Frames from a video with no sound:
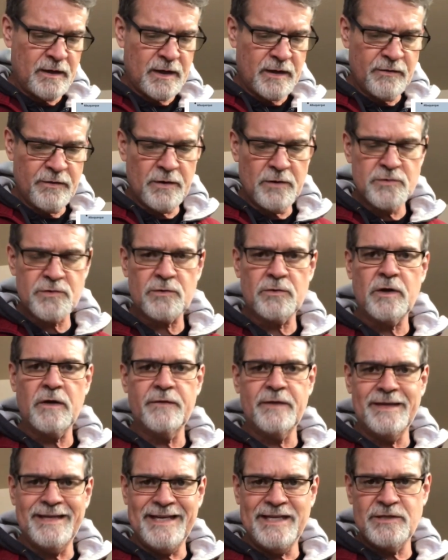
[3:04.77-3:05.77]
Those are on
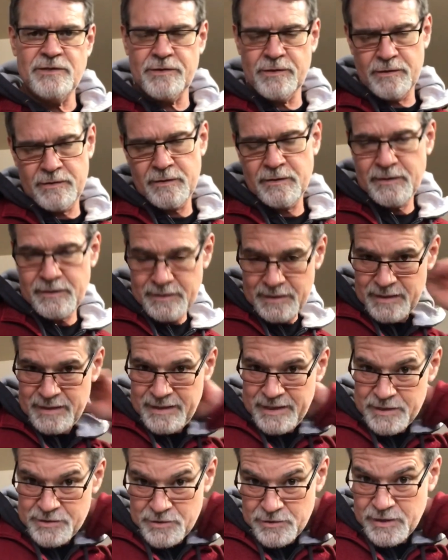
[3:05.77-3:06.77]
the Eastern
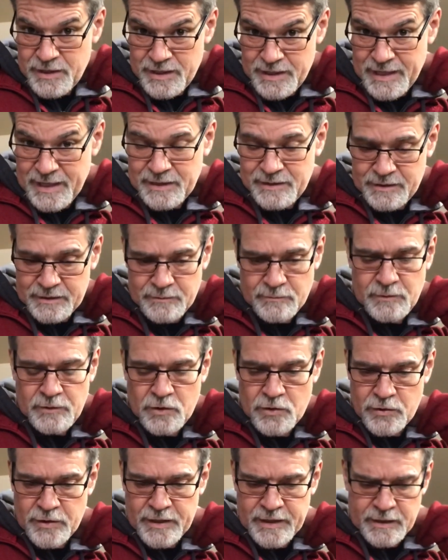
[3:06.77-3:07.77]
Interconnected
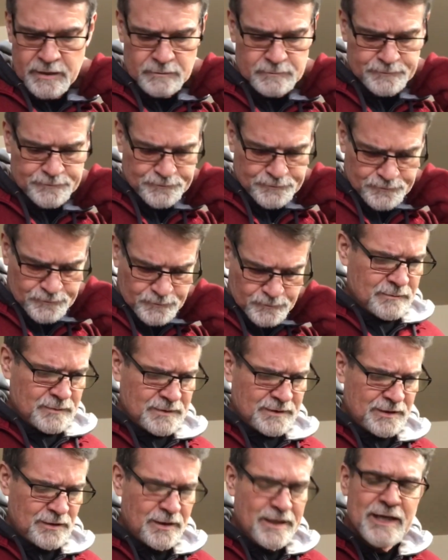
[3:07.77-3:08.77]
Grid. A
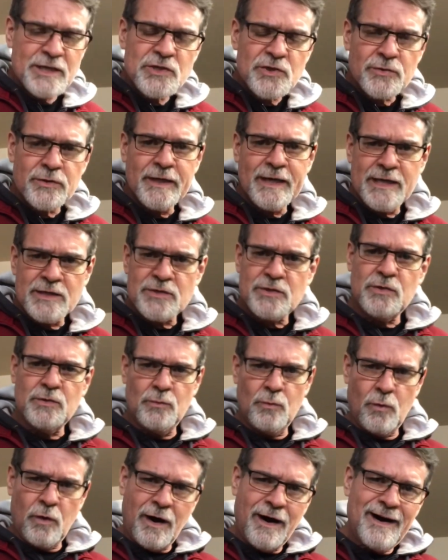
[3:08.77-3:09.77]
little history as to
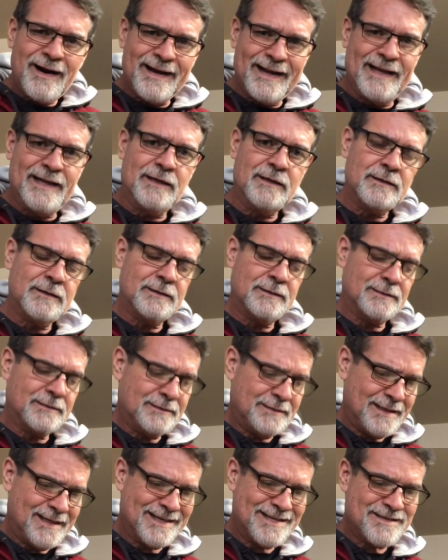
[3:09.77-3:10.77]
why
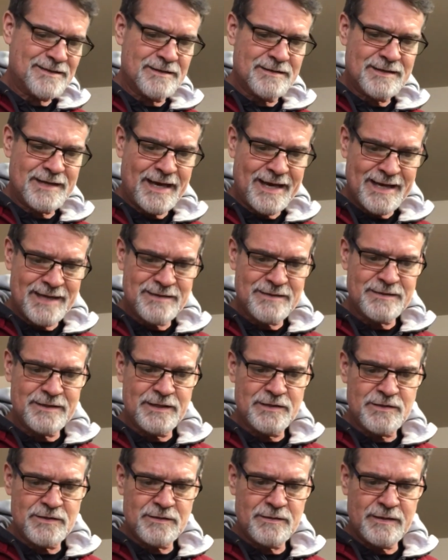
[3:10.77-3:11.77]
Texas has
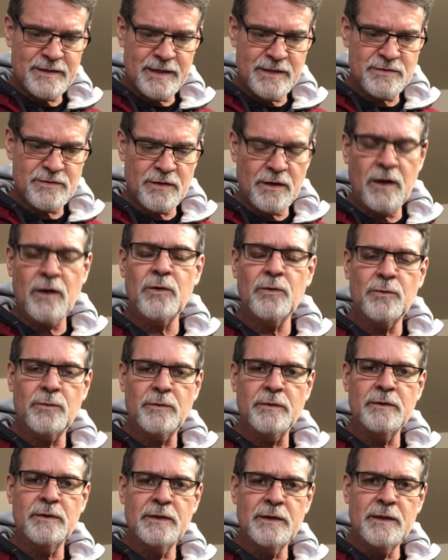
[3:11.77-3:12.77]
its
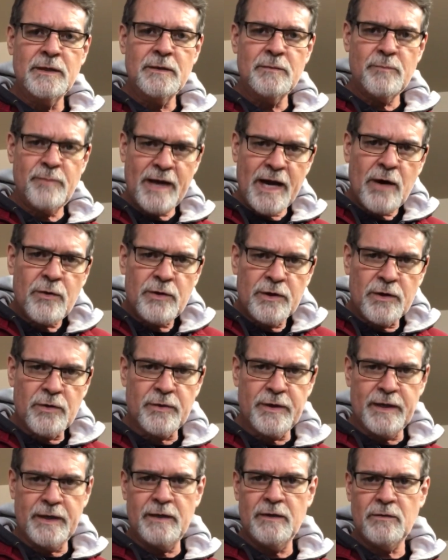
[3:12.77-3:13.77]
own power
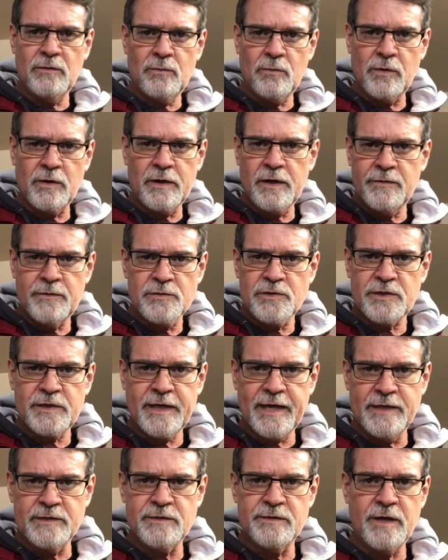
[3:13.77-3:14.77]
grid where other
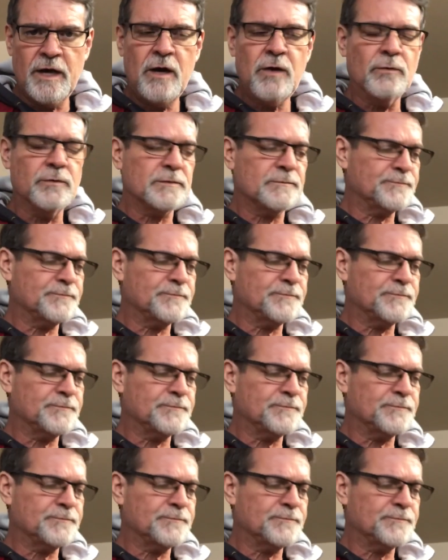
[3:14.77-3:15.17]
states don't.